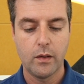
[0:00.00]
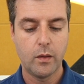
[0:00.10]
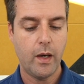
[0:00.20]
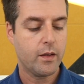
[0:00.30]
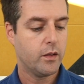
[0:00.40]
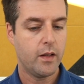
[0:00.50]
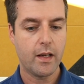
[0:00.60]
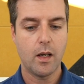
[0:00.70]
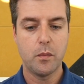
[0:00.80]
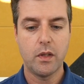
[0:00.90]
So actually
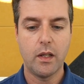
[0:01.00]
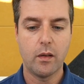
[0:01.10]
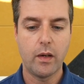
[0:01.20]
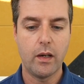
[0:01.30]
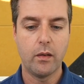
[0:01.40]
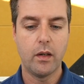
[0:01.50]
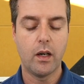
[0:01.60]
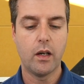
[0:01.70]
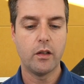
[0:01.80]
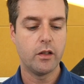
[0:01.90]
that comes in at around
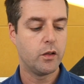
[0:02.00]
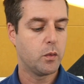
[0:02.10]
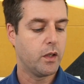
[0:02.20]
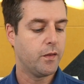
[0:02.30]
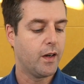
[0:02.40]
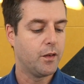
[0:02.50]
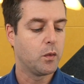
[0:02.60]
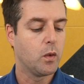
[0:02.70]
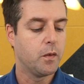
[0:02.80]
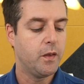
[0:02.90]
125
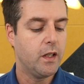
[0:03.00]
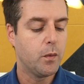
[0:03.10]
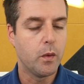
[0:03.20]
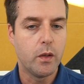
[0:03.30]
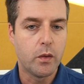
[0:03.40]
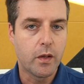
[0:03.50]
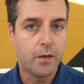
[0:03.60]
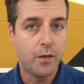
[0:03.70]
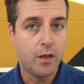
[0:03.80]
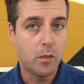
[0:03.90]
square feet if we use the
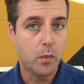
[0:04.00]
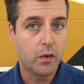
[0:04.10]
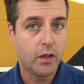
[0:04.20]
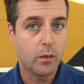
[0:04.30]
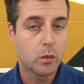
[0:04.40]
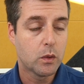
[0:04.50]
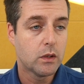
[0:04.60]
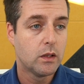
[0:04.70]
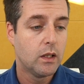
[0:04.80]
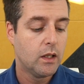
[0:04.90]
15%
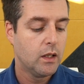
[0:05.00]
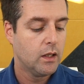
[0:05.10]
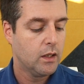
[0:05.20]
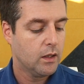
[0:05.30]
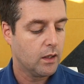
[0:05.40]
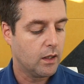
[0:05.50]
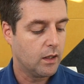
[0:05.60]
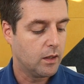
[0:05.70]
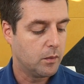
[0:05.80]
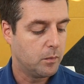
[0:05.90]
rule.
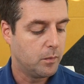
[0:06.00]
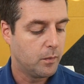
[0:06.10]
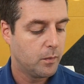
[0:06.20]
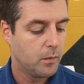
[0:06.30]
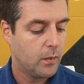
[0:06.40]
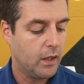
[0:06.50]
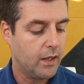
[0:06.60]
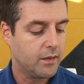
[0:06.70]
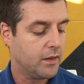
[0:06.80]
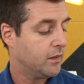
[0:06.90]
Um,
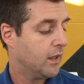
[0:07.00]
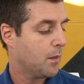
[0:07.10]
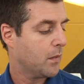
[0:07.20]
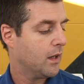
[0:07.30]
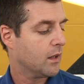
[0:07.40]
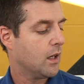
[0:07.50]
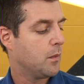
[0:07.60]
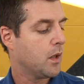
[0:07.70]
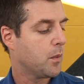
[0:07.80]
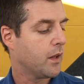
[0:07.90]
and as I said, I'm kind of
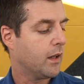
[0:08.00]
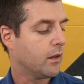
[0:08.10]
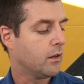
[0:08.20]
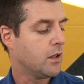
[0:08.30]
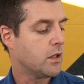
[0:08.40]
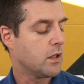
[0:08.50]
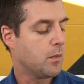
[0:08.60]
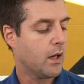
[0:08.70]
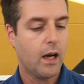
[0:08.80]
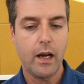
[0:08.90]
coming up with a calculation a
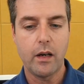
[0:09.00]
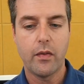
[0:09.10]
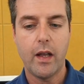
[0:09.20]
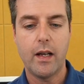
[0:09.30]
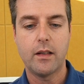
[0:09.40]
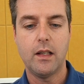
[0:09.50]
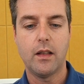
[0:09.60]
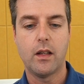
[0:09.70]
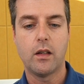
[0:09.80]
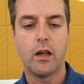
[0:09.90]
bit higher than that to
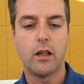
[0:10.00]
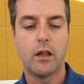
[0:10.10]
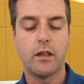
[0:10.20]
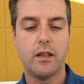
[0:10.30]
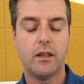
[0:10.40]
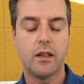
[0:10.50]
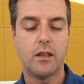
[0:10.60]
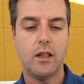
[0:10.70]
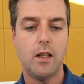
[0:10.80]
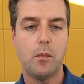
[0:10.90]
hit the target
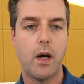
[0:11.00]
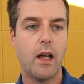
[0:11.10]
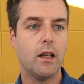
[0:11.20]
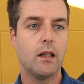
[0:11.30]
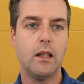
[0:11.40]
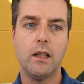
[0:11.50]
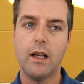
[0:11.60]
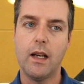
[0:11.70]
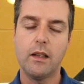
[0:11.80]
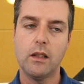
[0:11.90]
RT60, but
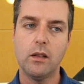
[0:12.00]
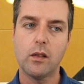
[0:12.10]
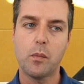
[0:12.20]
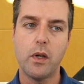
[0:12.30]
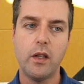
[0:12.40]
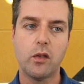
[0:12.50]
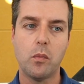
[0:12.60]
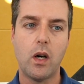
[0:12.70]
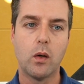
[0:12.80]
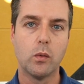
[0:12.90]
again, this is a pretty
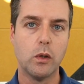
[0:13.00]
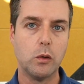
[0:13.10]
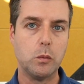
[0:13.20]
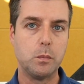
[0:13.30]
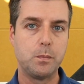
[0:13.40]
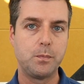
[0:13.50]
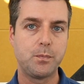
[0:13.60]
small room